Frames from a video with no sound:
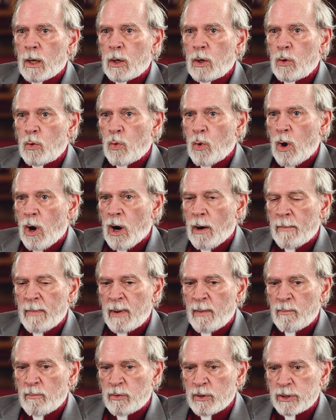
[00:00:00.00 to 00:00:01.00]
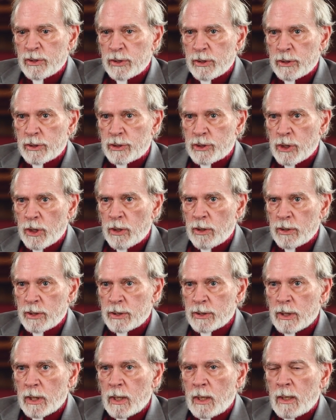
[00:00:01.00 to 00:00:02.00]
who are members of the
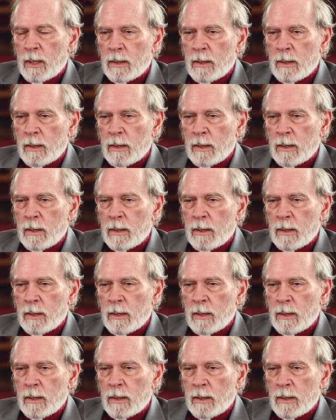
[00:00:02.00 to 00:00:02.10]
church